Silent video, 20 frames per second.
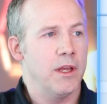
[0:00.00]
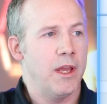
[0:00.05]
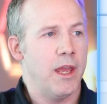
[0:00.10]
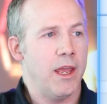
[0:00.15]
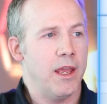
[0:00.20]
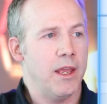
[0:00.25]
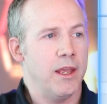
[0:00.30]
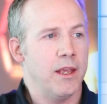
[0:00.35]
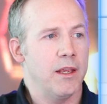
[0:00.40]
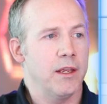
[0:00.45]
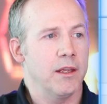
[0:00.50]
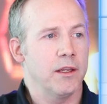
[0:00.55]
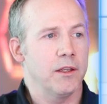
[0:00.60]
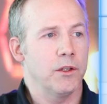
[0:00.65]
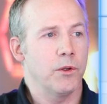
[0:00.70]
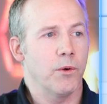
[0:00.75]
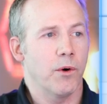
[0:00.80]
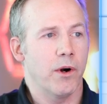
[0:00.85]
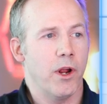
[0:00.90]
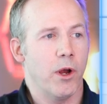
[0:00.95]
Hey,
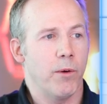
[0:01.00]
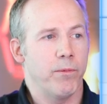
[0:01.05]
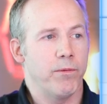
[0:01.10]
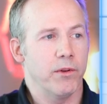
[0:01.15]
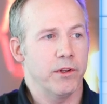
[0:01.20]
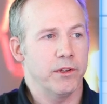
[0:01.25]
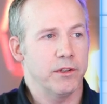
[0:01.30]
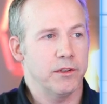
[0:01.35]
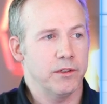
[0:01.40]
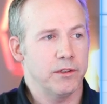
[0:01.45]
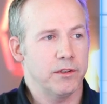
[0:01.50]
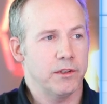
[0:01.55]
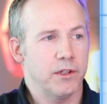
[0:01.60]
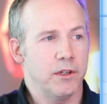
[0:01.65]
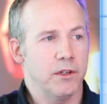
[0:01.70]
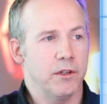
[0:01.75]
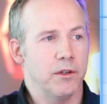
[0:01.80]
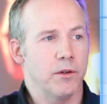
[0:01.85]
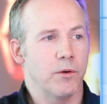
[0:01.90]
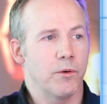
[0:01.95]
you are a helpful
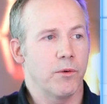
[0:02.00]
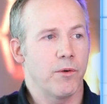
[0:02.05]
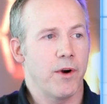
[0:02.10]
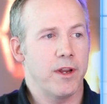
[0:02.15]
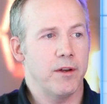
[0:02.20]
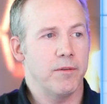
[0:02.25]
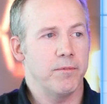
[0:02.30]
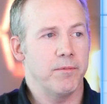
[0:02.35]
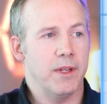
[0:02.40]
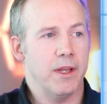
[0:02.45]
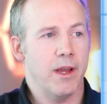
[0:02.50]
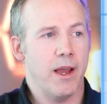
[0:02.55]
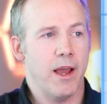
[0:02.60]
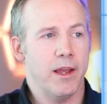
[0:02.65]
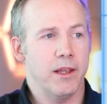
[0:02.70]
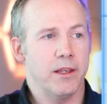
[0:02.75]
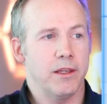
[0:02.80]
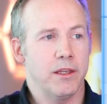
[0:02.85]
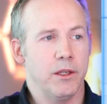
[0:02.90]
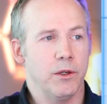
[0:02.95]
assistant. Write me a
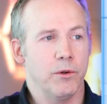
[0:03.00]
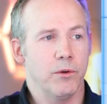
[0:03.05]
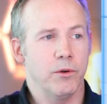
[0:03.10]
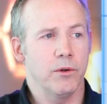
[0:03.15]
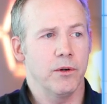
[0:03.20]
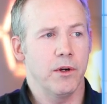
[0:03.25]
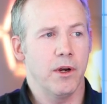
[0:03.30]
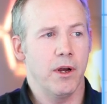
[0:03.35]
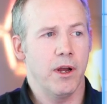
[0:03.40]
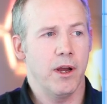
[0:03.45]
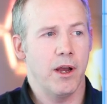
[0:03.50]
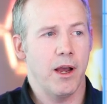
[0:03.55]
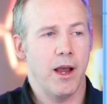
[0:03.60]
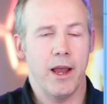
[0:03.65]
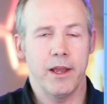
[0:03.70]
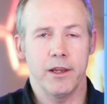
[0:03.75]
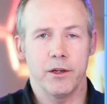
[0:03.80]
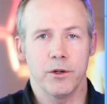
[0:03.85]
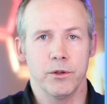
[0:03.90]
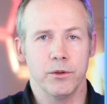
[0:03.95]

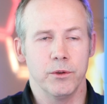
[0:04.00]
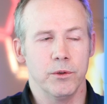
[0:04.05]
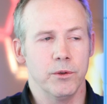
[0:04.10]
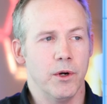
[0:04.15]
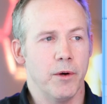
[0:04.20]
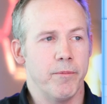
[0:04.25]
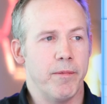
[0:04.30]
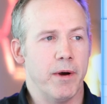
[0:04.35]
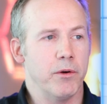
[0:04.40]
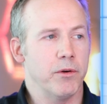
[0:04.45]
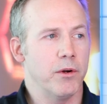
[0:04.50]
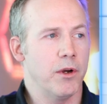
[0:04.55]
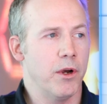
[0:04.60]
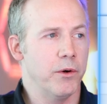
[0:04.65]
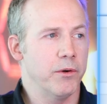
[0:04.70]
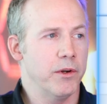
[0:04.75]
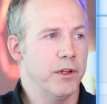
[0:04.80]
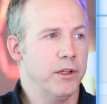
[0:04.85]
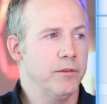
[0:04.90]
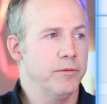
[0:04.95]
haiku about
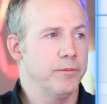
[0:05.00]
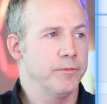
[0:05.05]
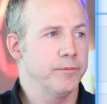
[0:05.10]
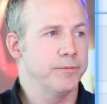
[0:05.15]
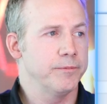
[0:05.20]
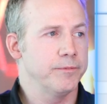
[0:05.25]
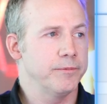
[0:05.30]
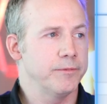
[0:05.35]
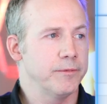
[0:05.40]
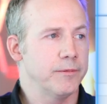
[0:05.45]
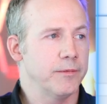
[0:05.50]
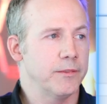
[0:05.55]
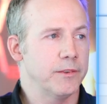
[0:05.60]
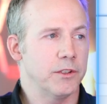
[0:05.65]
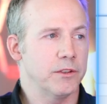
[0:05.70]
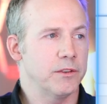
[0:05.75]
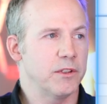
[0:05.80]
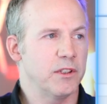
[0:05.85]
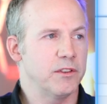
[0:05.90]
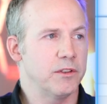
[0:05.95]
coding.
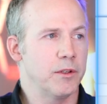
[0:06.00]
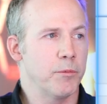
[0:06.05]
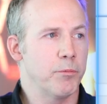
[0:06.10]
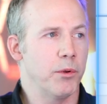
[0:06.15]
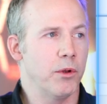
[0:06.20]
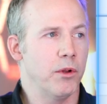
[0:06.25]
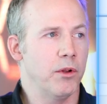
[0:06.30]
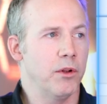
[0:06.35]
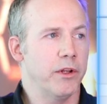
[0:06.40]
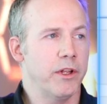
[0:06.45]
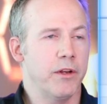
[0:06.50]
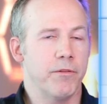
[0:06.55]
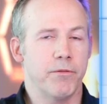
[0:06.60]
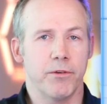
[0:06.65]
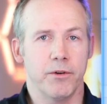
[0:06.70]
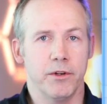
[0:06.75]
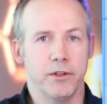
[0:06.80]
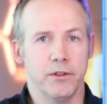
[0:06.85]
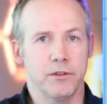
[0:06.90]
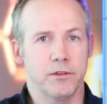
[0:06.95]
Just a simple
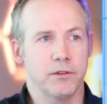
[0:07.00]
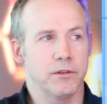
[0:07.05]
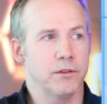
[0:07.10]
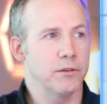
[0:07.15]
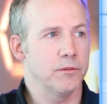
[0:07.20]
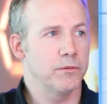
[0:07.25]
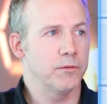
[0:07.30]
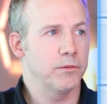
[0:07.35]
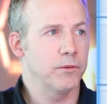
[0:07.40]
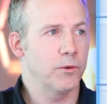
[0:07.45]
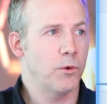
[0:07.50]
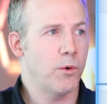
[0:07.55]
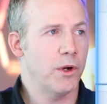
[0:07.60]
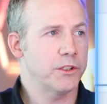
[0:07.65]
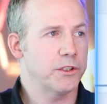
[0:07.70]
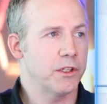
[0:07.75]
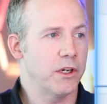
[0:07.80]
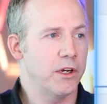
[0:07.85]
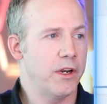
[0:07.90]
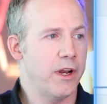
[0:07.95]
inference
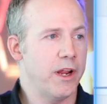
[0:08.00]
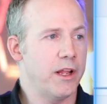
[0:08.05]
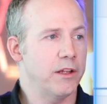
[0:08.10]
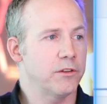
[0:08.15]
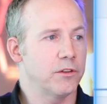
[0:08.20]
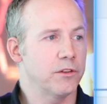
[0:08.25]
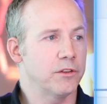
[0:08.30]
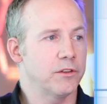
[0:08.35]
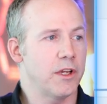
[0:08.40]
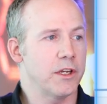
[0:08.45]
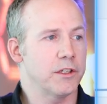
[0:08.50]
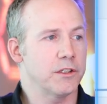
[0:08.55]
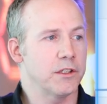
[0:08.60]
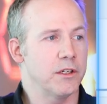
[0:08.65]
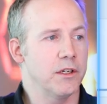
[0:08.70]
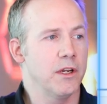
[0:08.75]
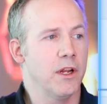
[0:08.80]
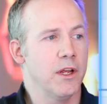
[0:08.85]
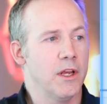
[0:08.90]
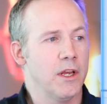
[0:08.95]
question and answer
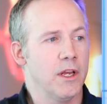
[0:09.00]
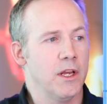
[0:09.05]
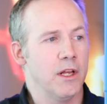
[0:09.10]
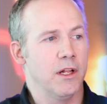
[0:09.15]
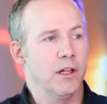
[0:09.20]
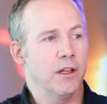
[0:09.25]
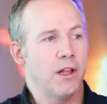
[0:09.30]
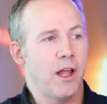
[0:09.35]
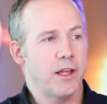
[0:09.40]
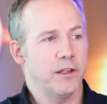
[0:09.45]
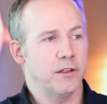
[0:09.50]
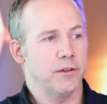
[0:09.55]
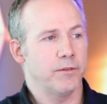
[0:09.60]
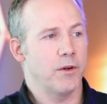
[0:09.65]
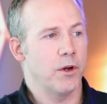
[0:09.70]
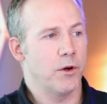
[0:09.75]
session, lines of